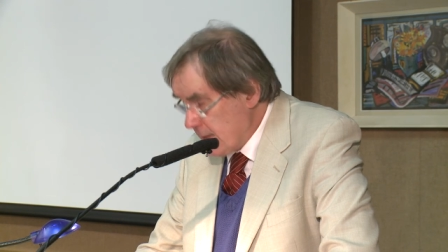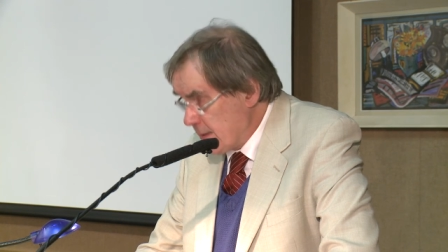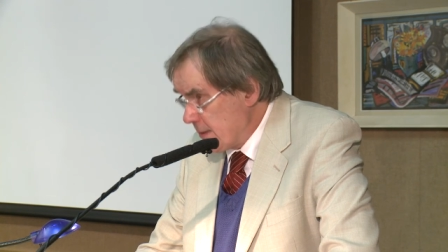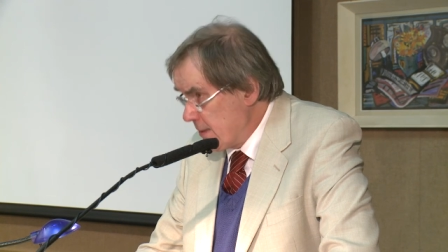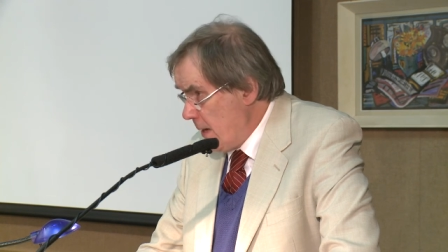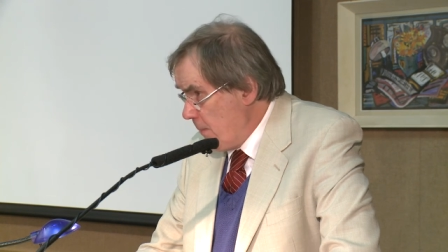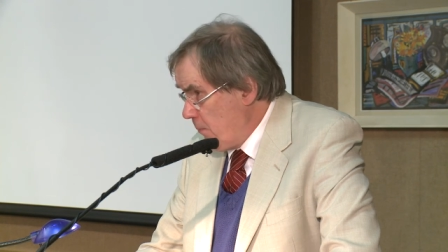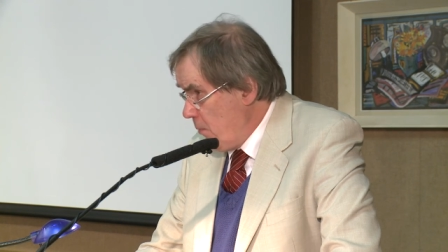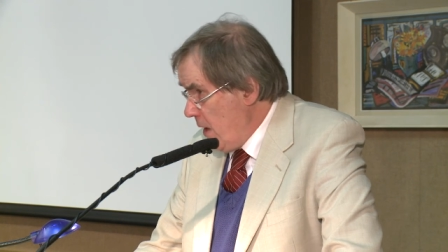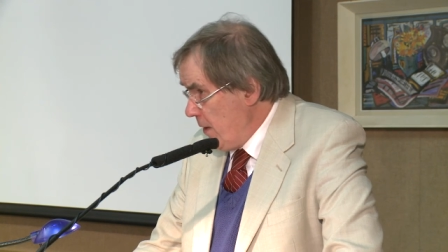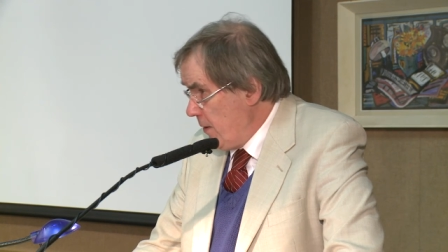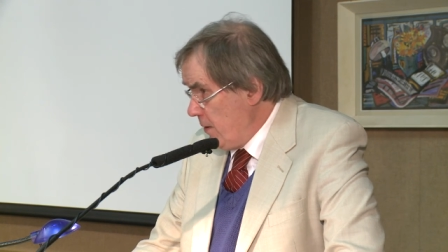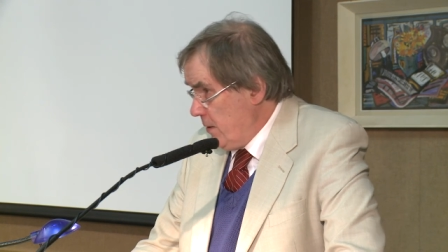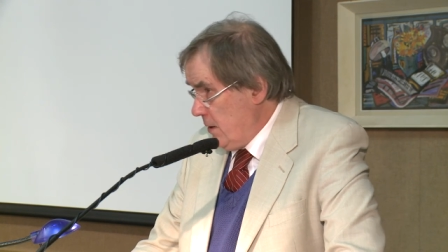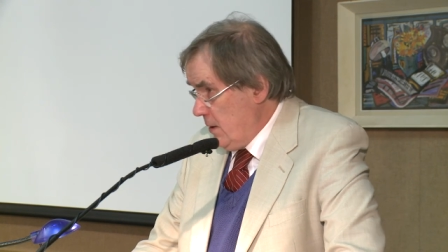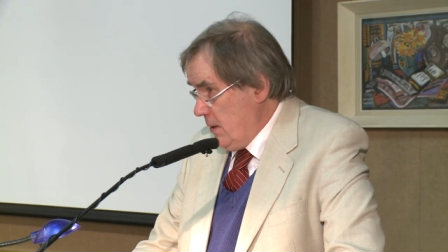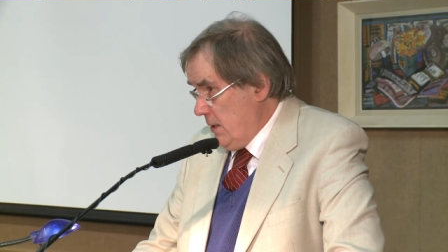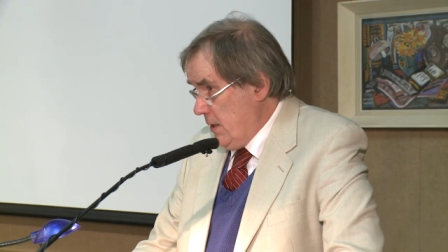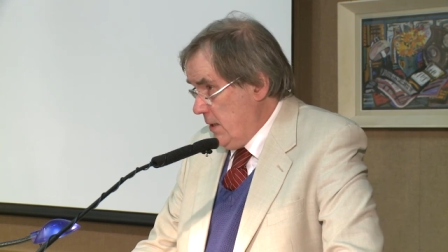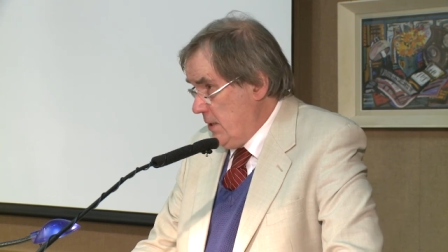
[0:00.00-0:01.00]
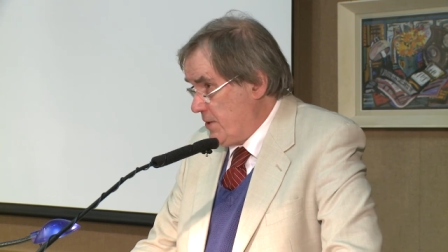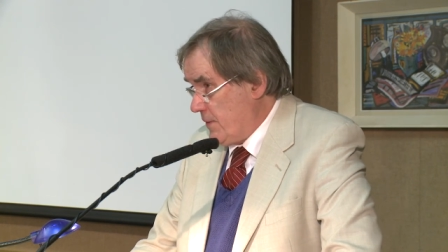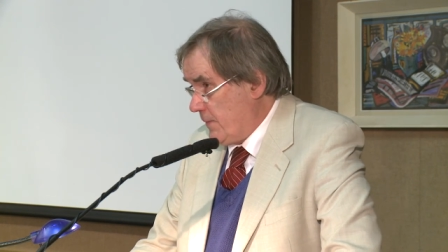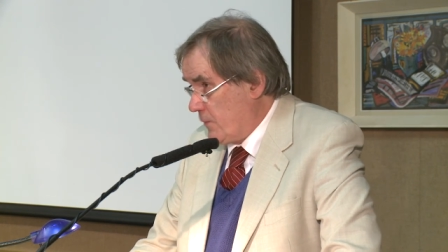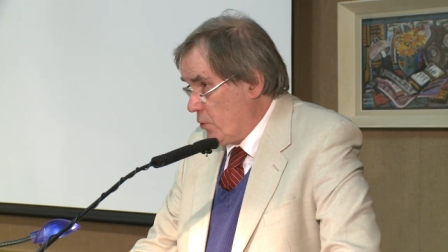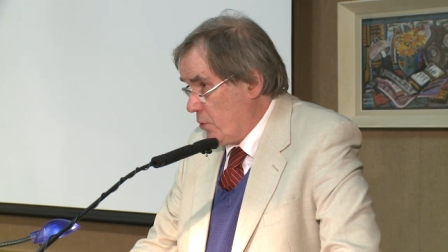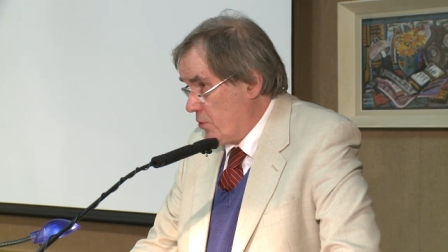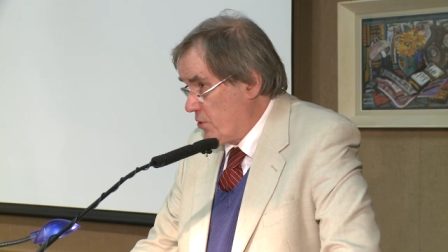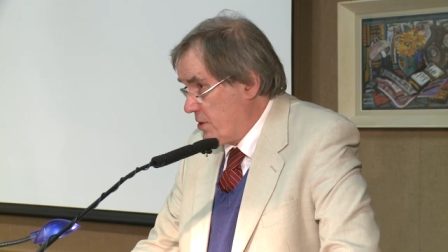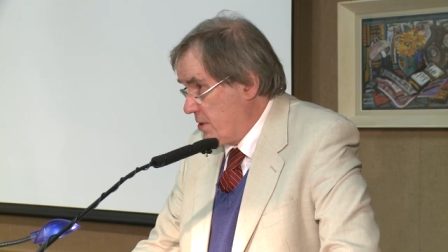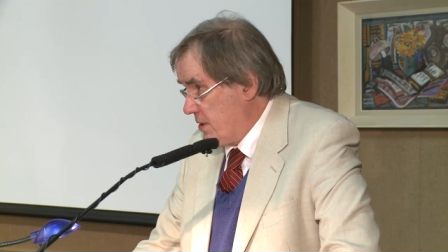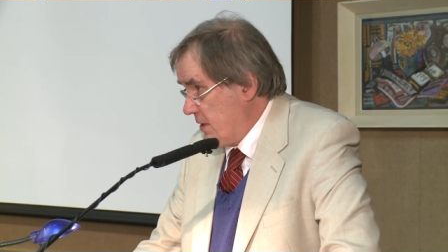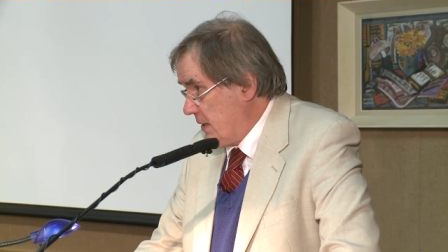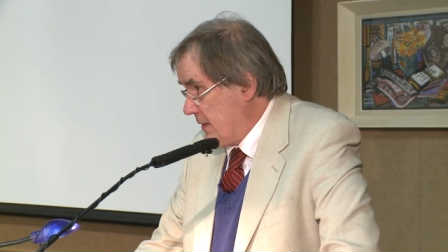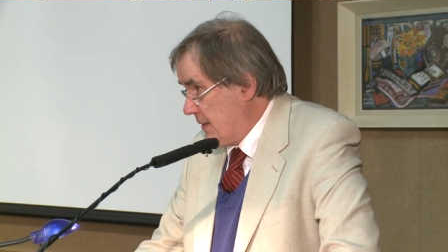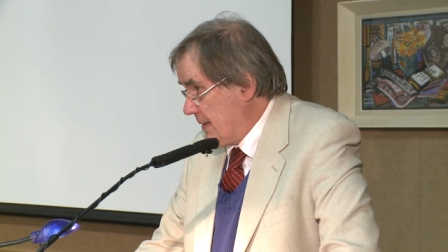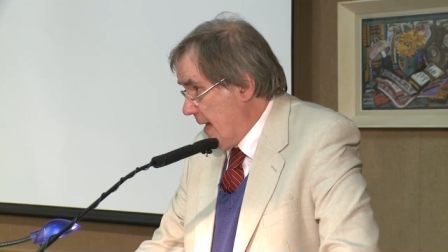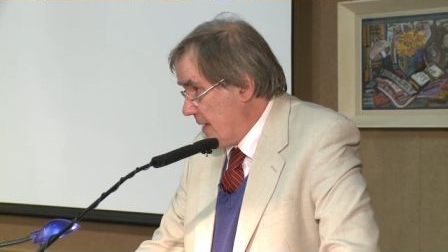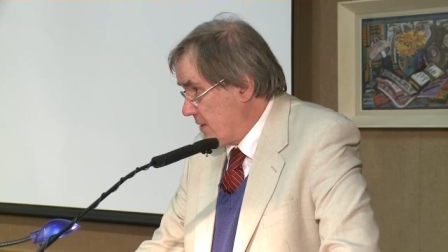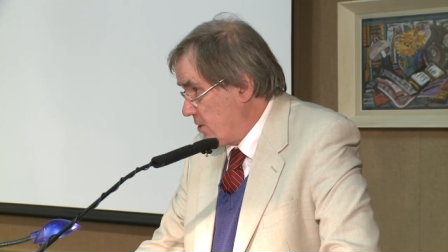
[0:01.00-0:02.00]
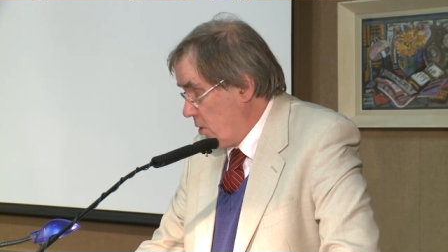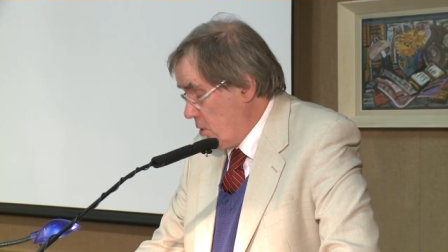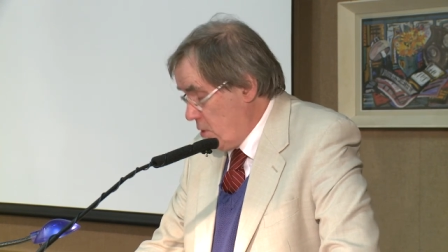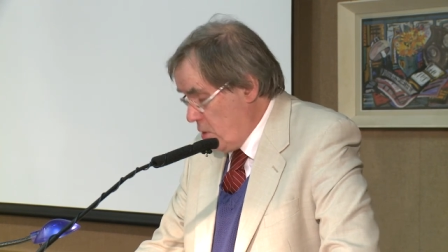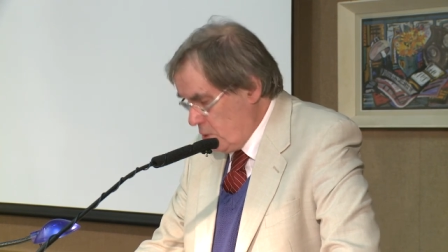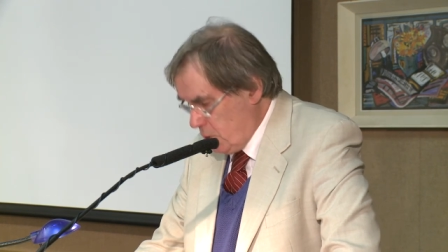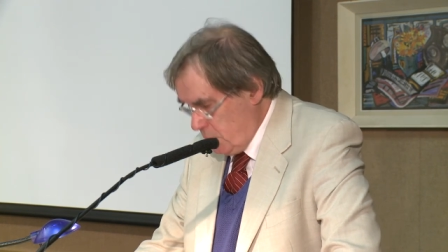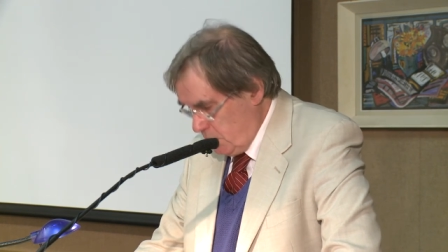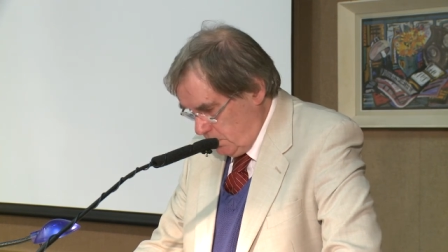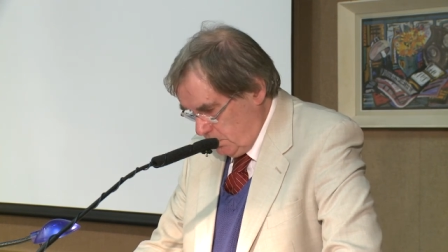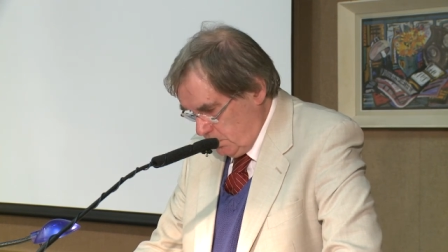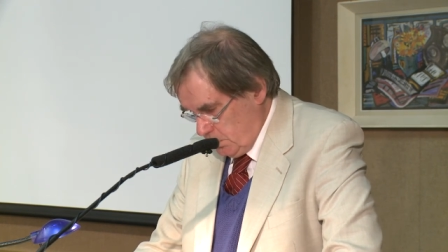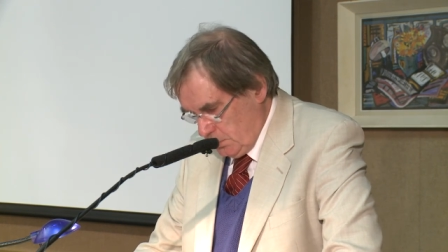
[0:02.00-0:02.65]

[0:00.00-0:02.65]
Step one is, of course, the catalogue.